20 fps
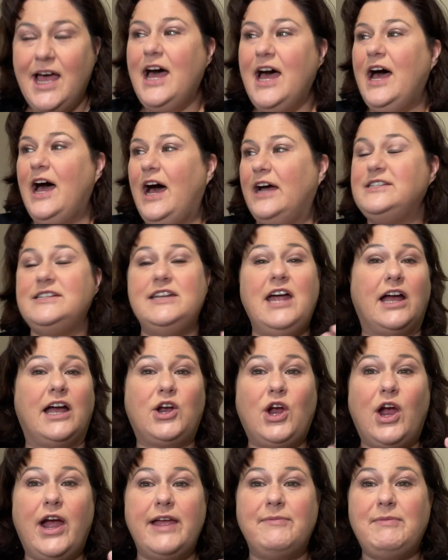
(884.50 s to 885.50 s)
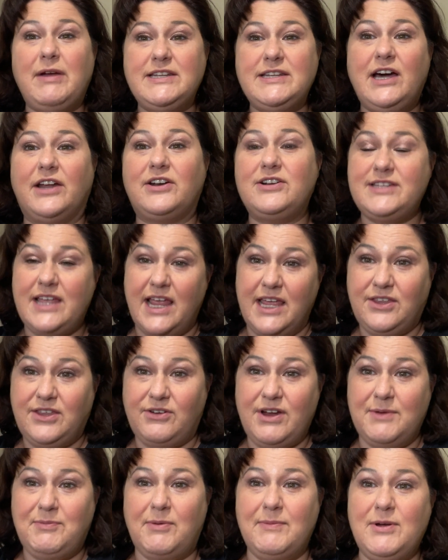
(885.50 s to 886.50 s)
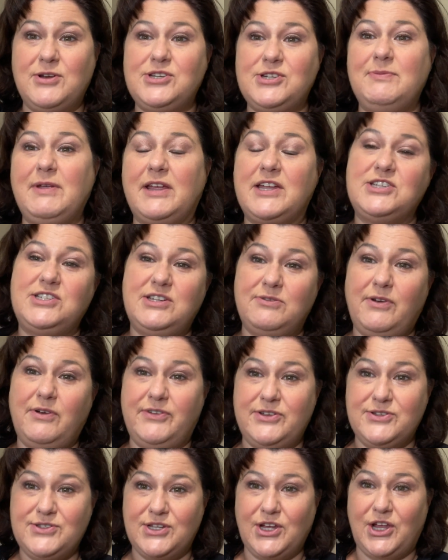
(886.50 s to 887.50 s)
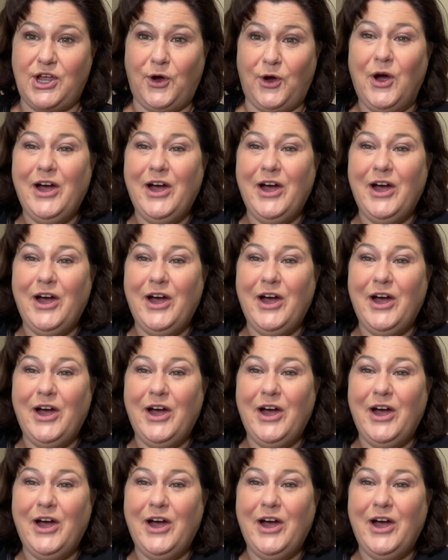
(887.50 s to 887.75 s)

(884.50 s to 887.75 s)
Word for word: I did not cry at my daughter's eighth grade promotion because she refused to go.